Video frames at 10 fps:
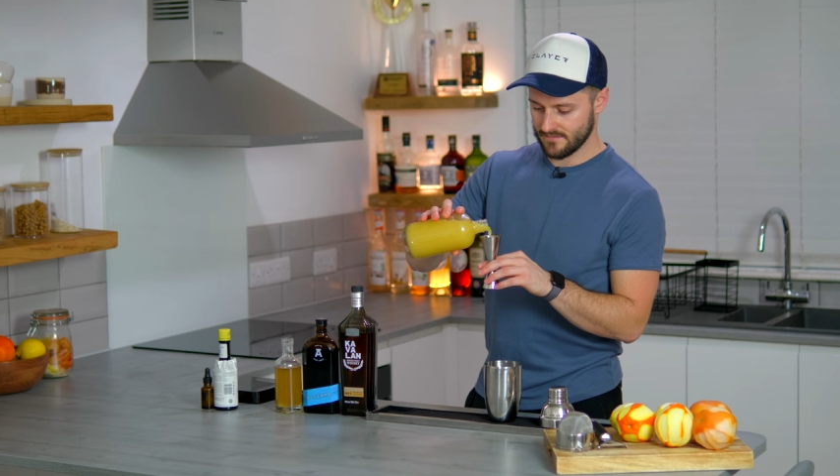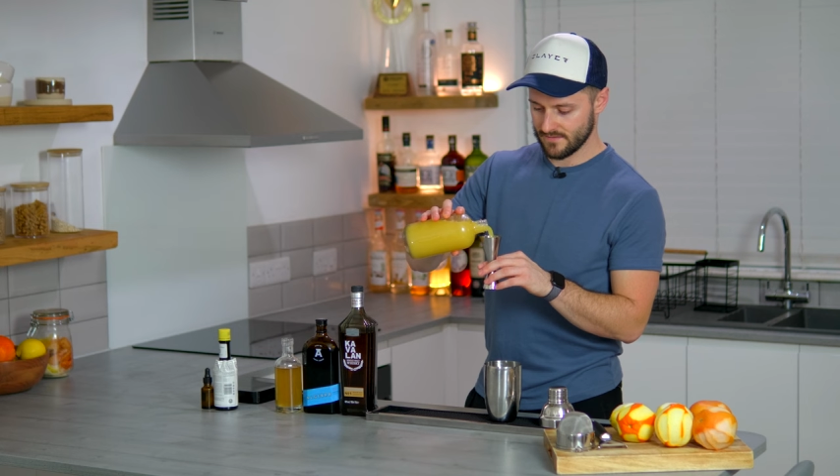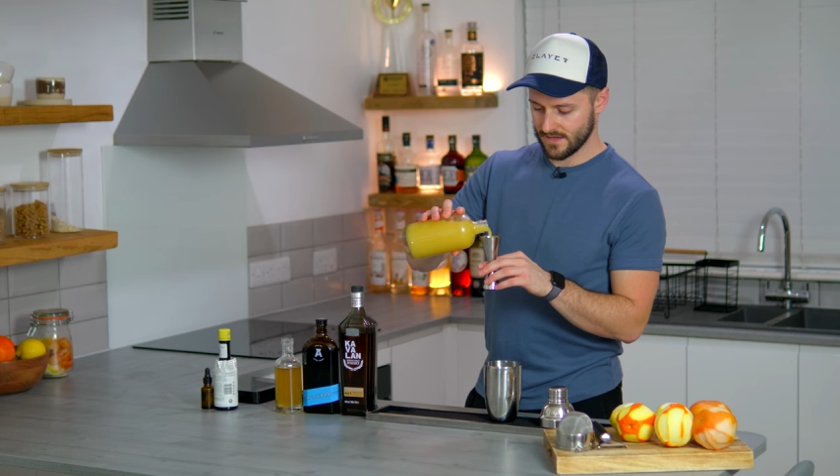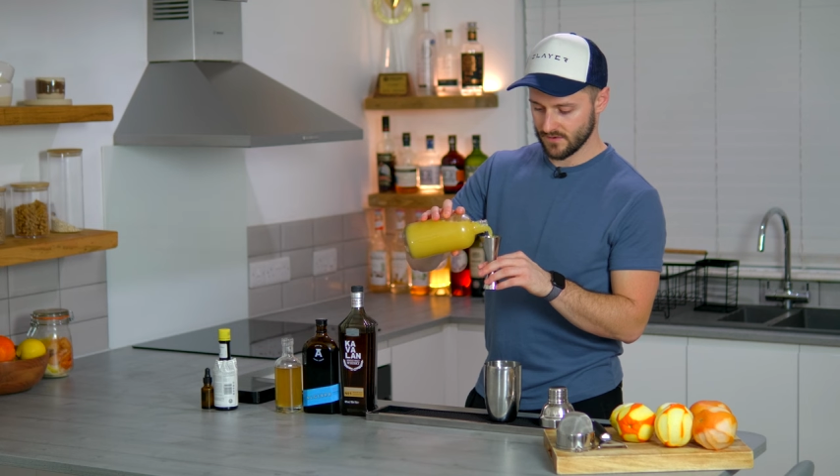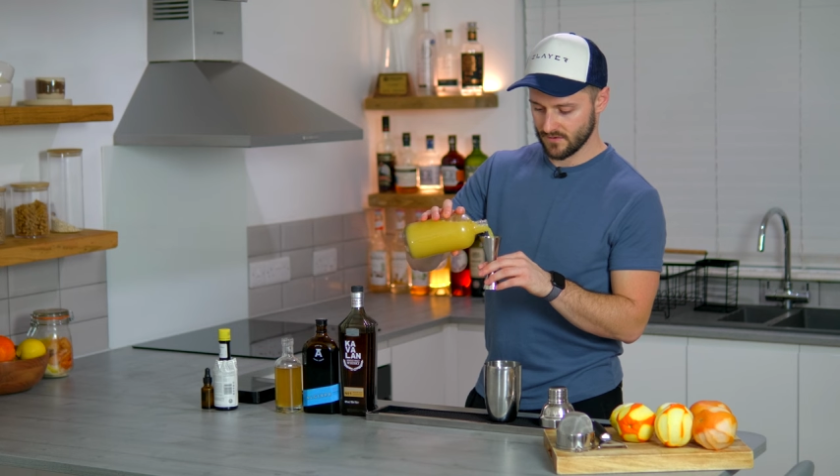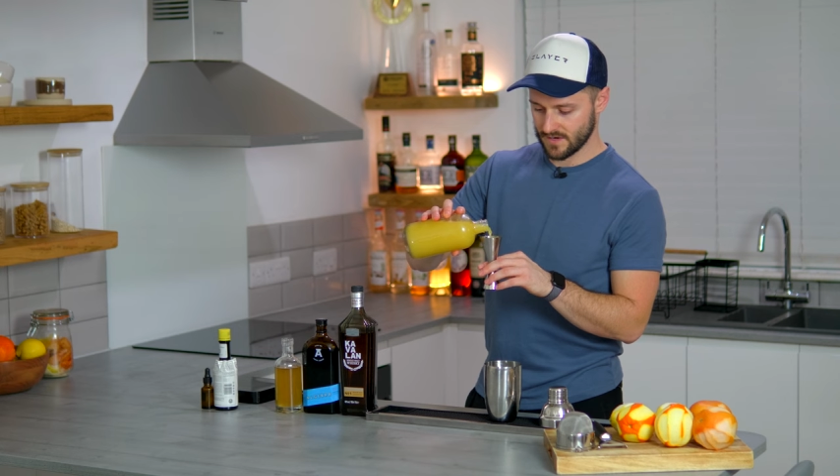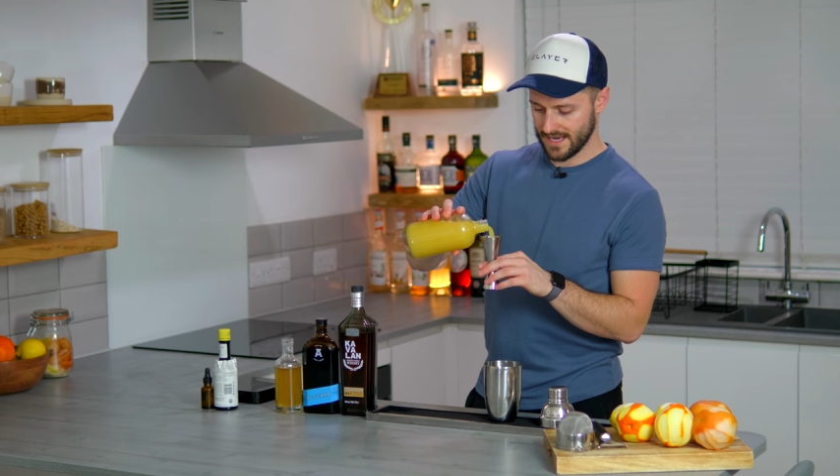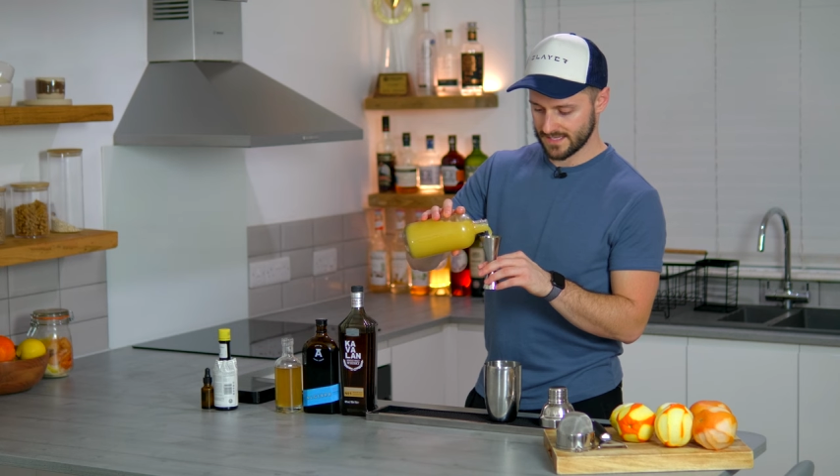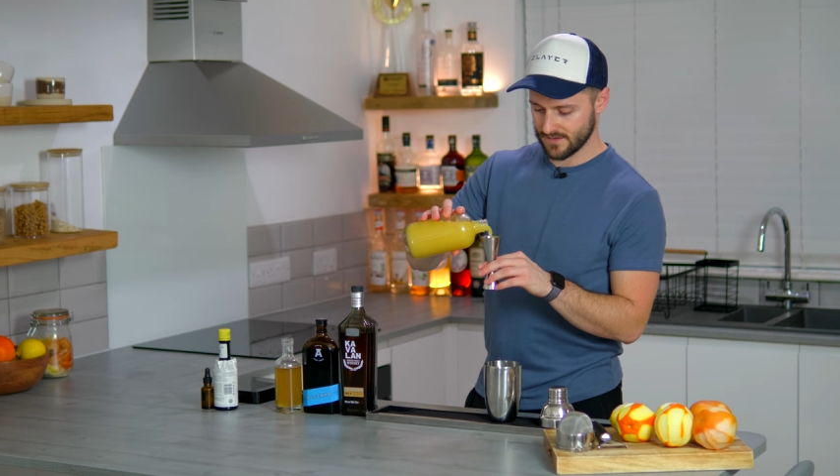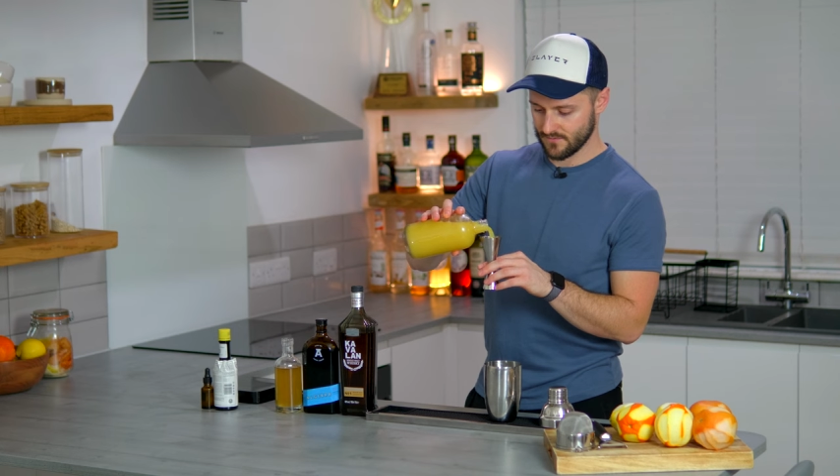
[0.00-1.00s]
in your
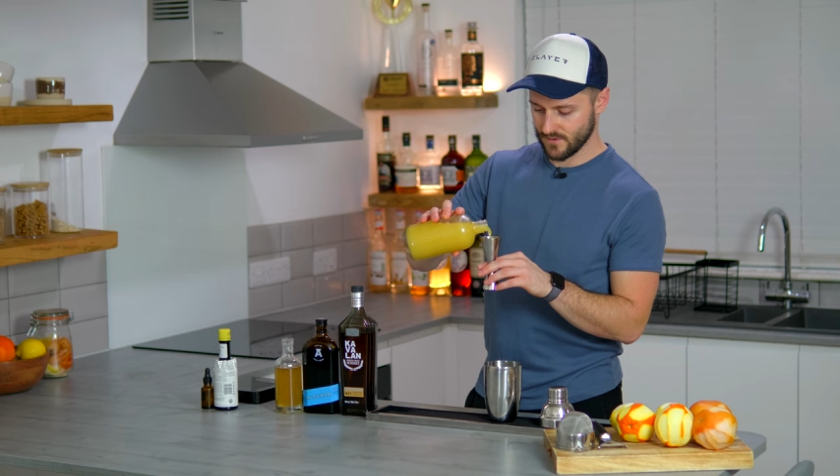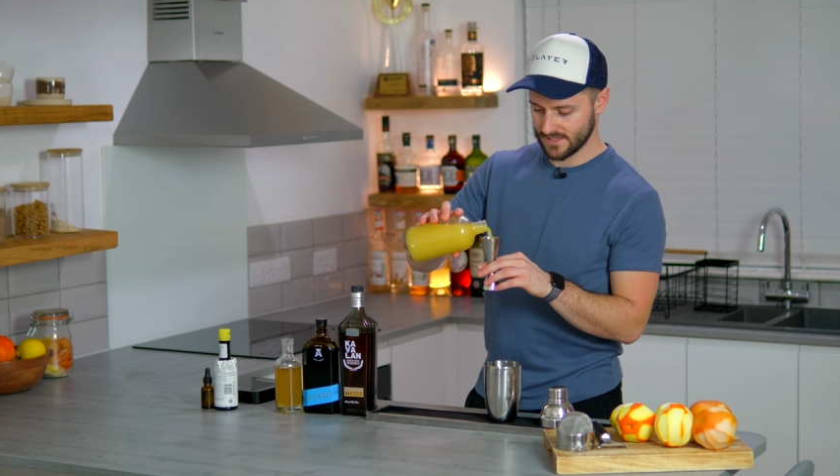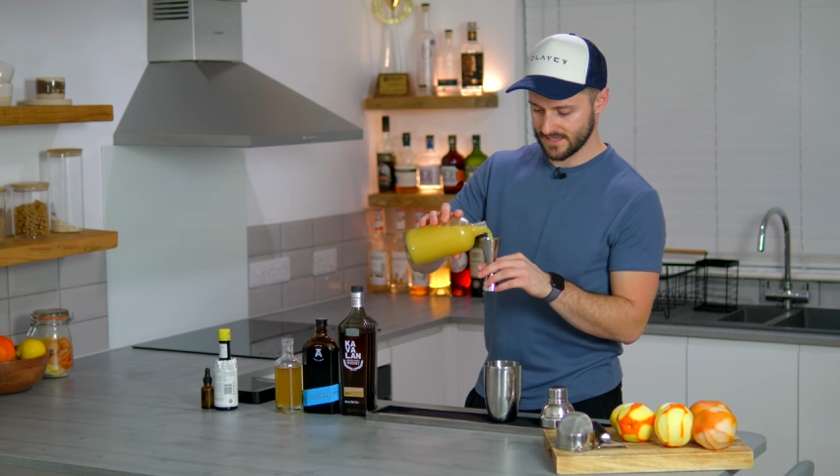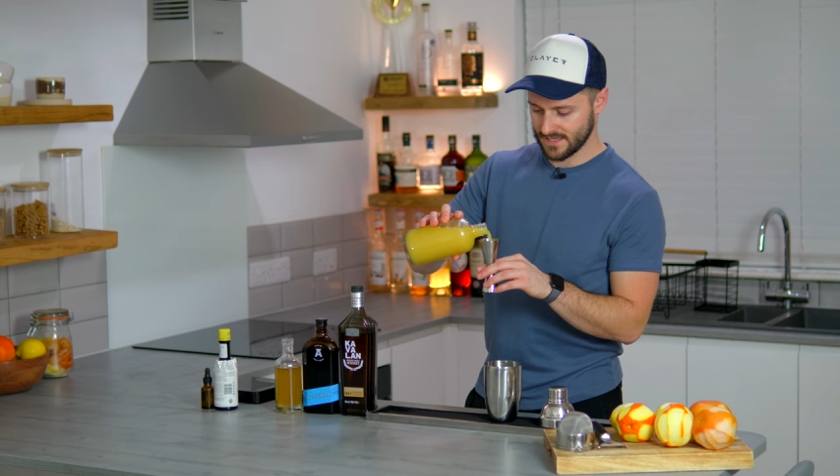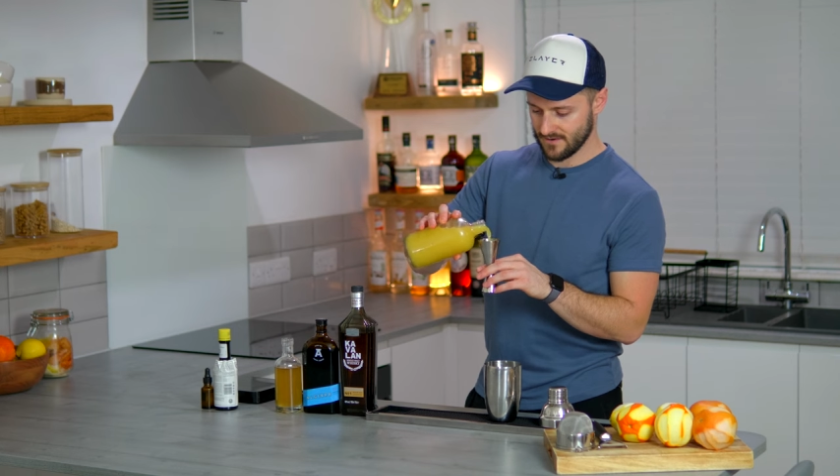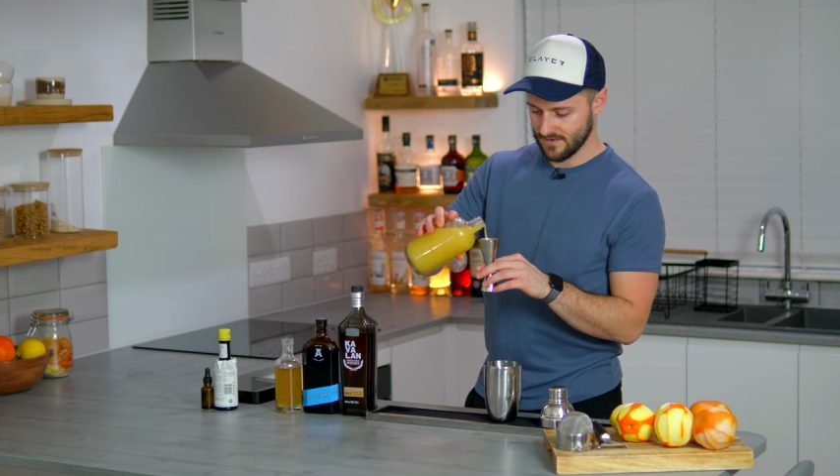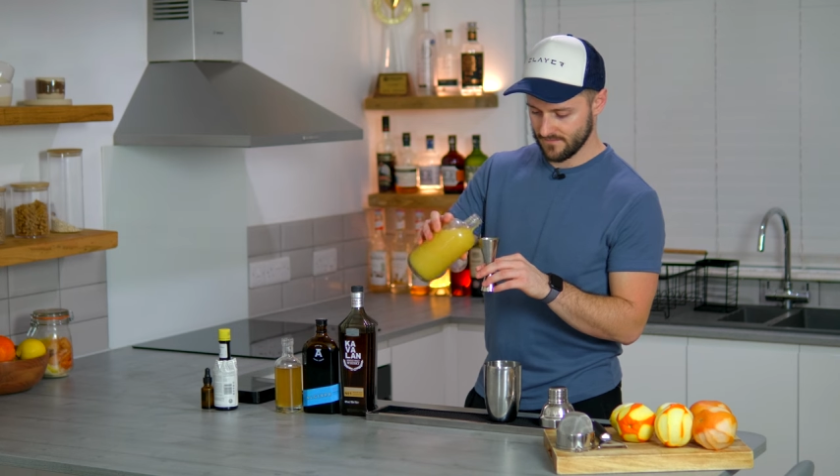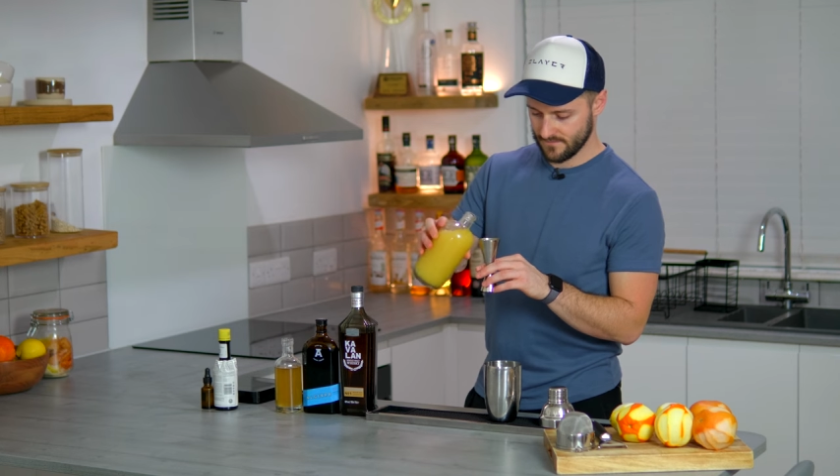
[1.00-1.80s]
classic whiskey sour.